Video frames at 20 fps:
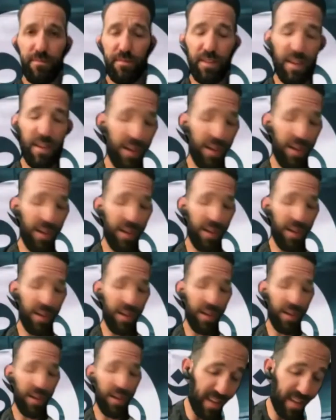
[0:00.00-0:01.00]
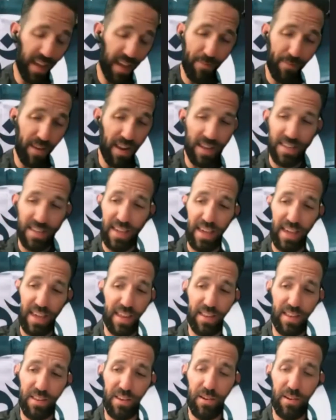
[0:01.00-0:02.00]
Yeah. I mean, I get
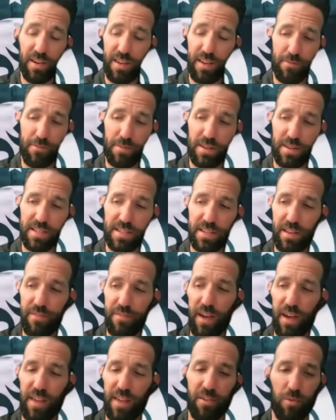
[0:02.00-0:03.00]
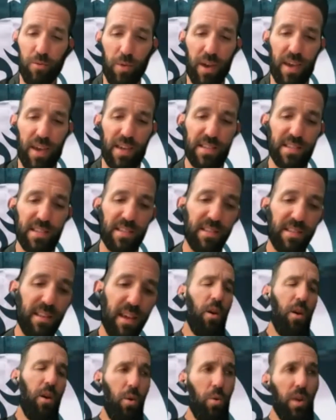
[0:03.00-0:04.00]
it, and everybody's going to find their ways. And
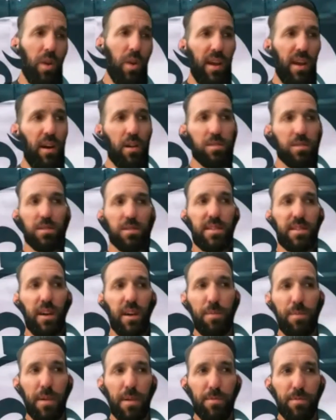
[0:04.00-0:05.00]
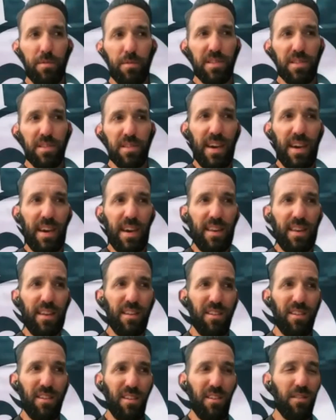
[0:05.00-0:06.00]
what I also tell people is that
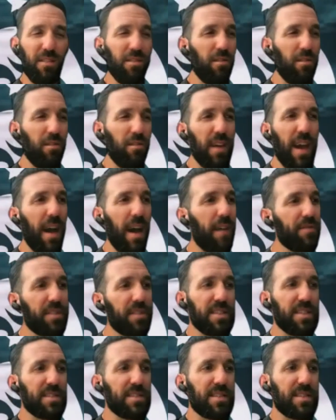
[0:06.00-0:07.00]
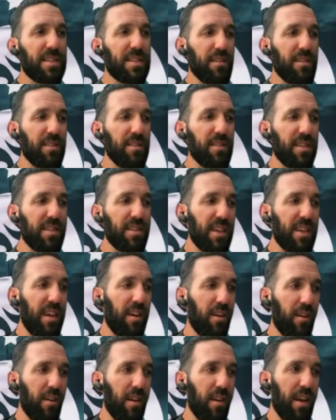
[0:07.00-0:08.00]
you don't have to necessarily say,
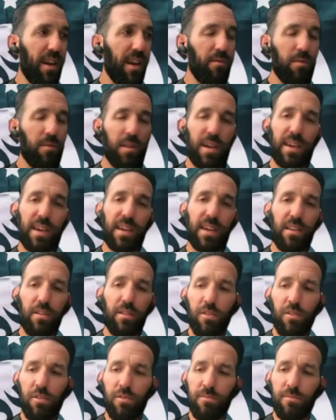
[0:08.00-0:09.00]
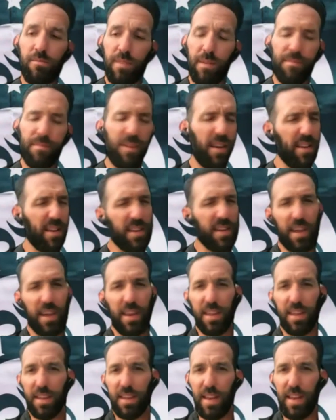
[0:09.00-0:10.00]
all right, when I get home, I'm
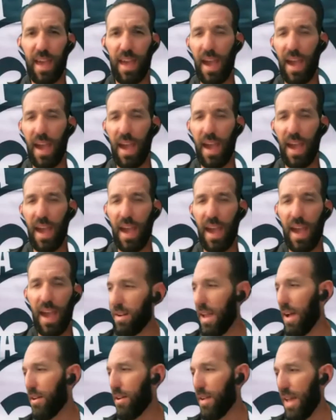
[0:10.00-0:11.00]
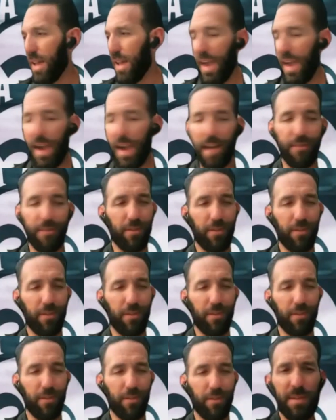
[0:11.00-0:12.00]
dedicating an hour or an hour and a half or
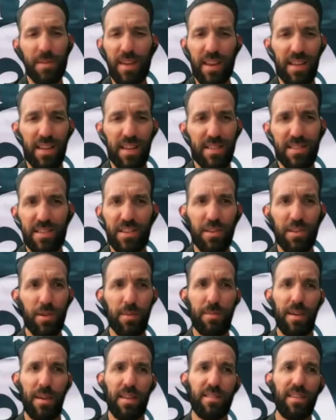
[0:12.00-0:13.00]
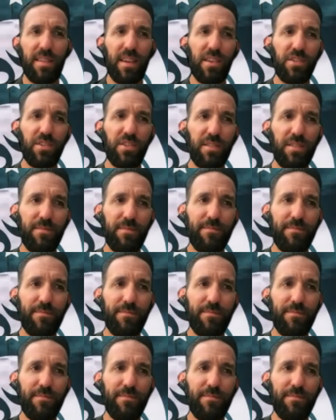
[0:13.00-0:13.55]
20 minutes to doing meditation.